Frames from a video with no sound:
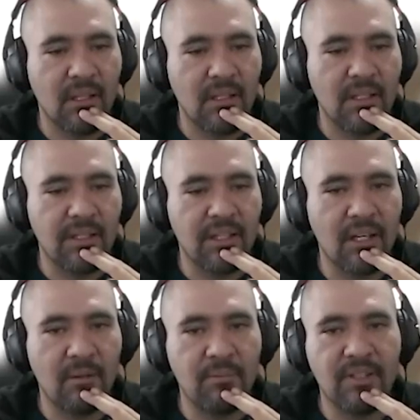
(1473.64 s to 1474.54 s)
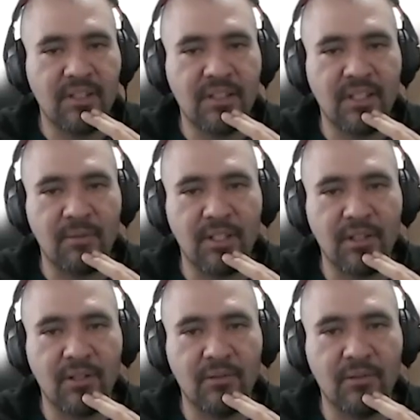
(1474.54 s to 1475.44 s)
the gRPC server
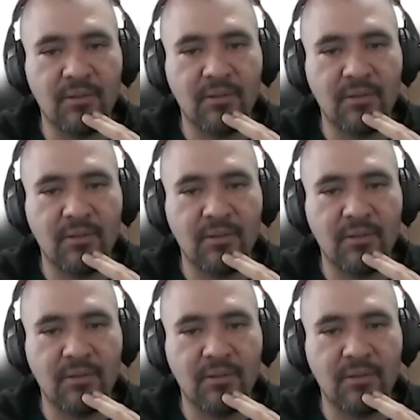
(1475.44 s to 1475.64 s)
code